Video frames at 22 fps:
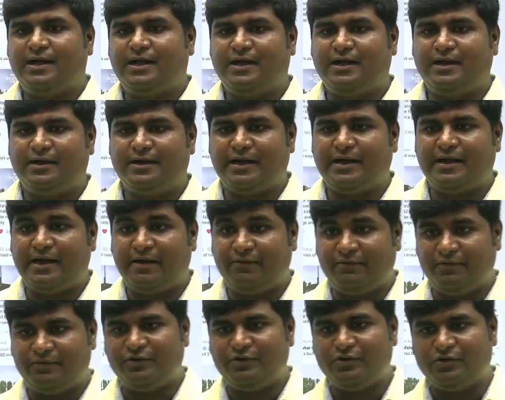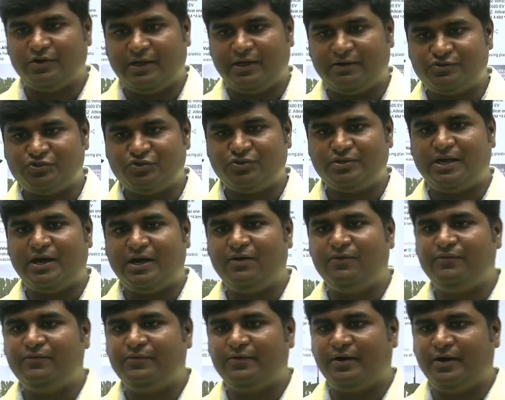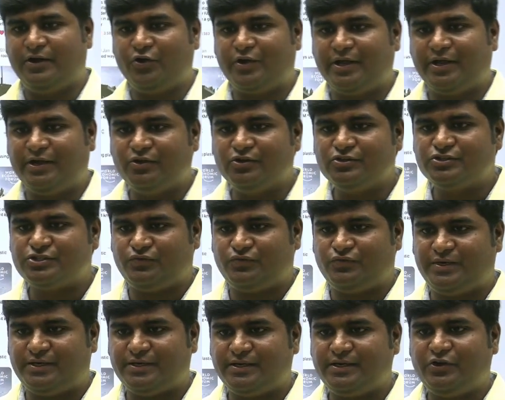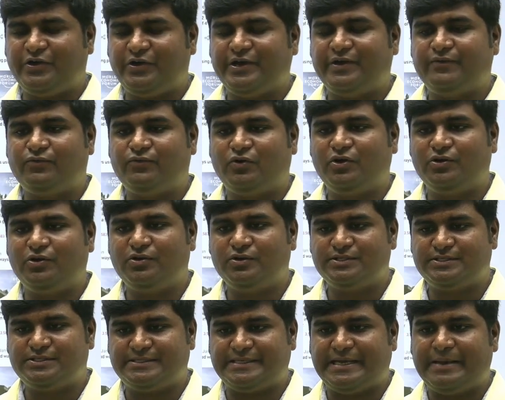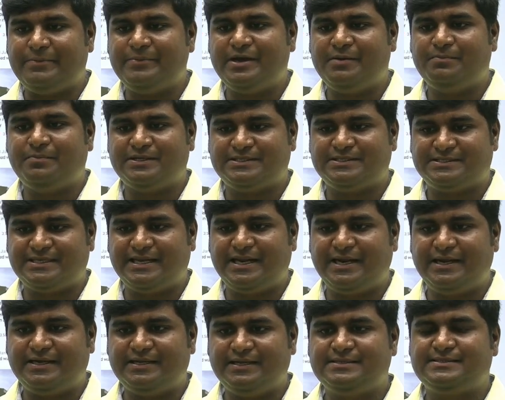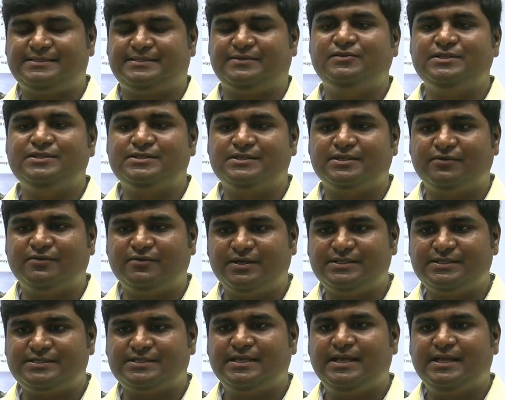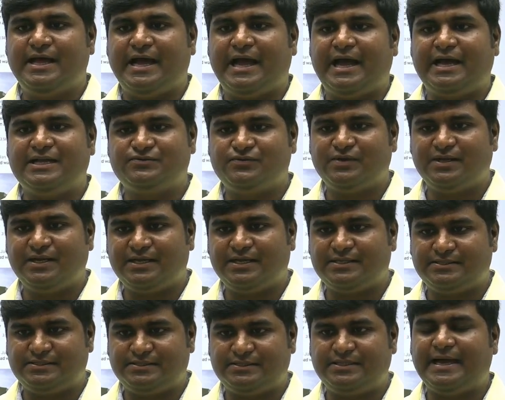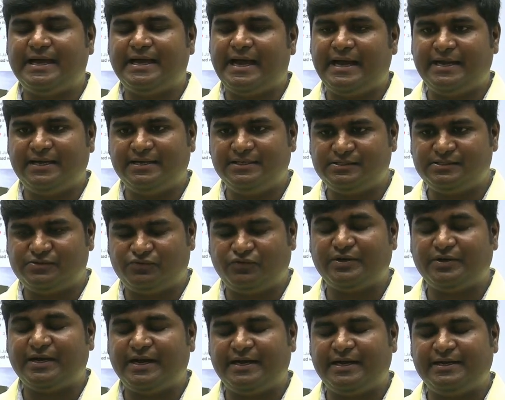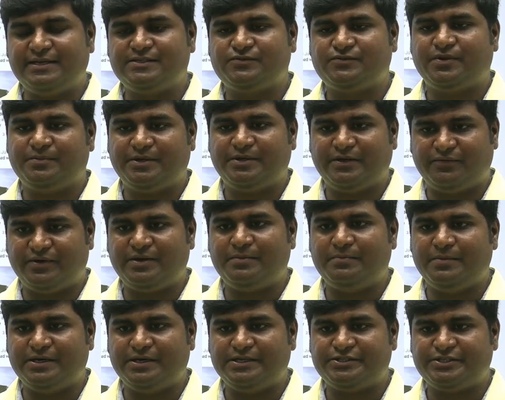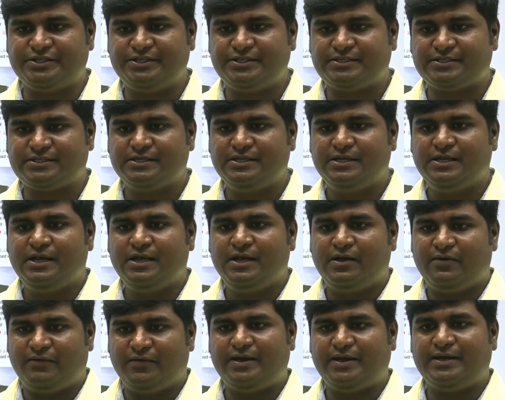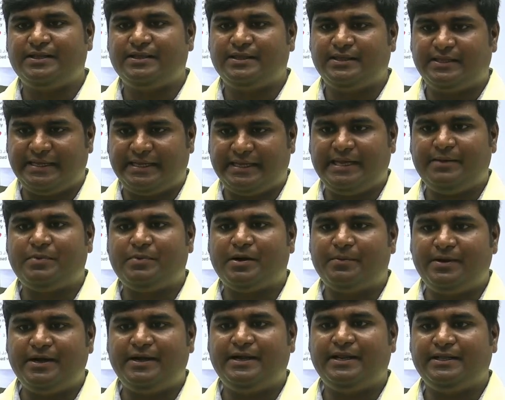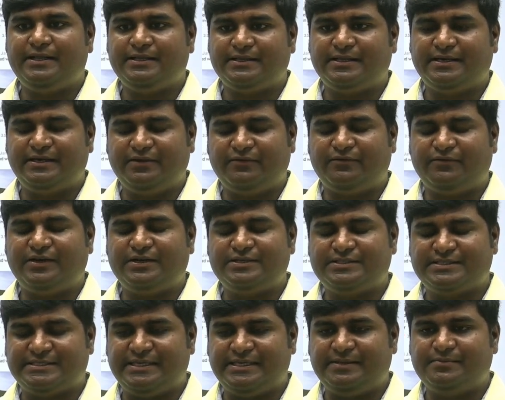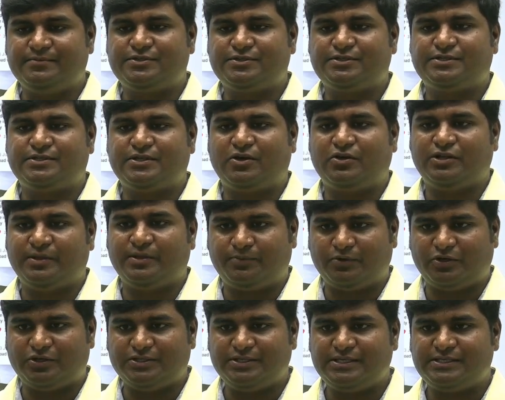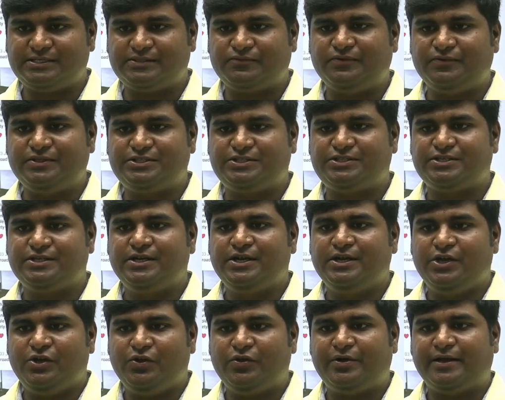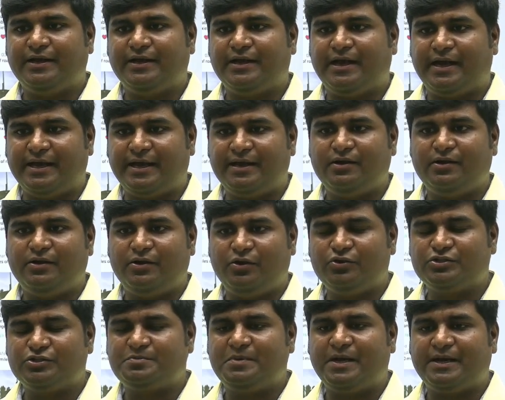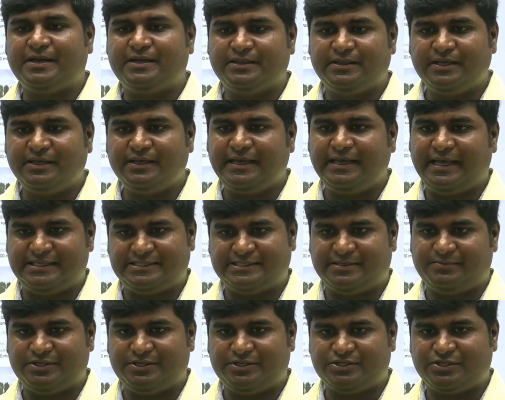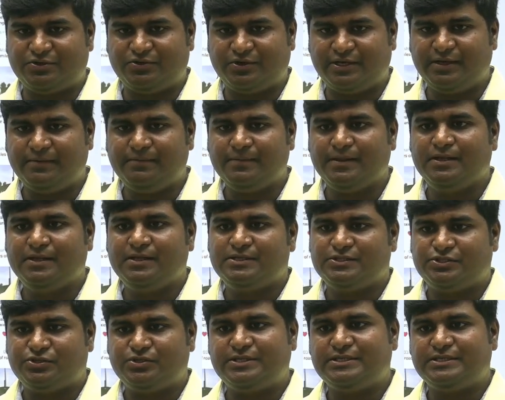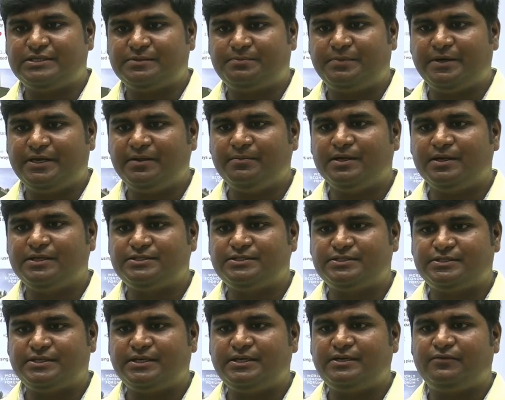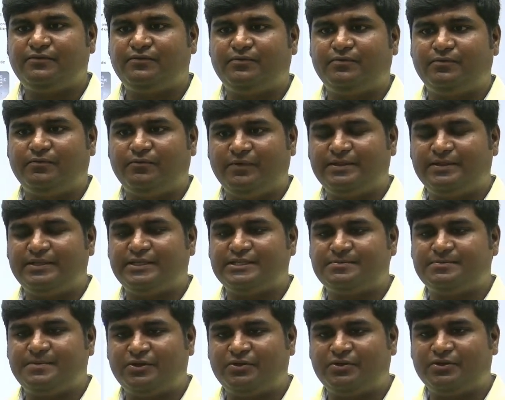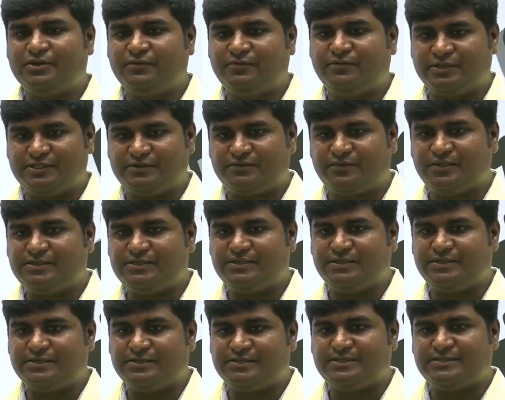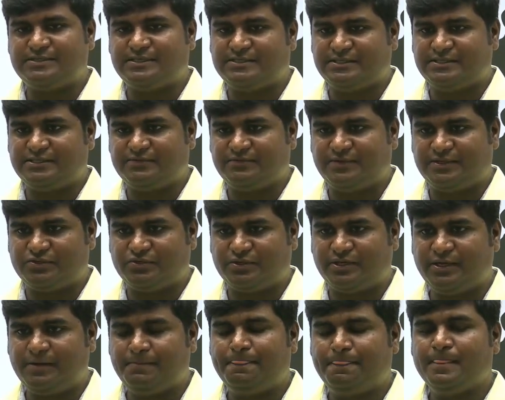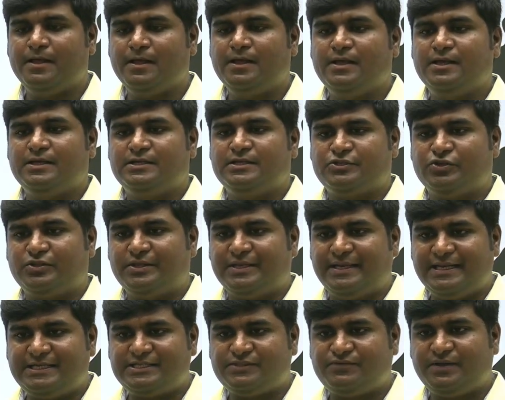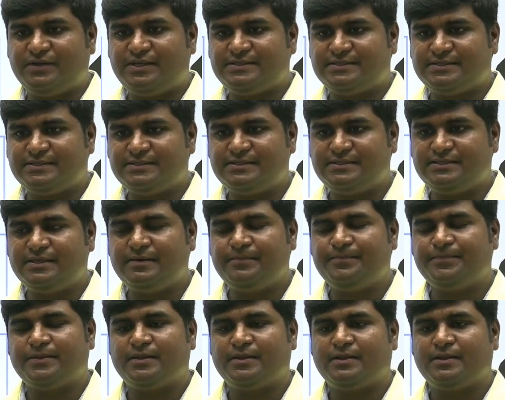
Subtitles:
I've shown how you can use Twitter. You can follow eminent personalities, civil servants, as well as the handles, Twitter handles from different ministries, wherein they keep updating the different schemes or the projects, which you can again use back in the examination, okay? So this is pretty much it with respect to the first phase, that is the Sachin's phase, okay? So the next phase is the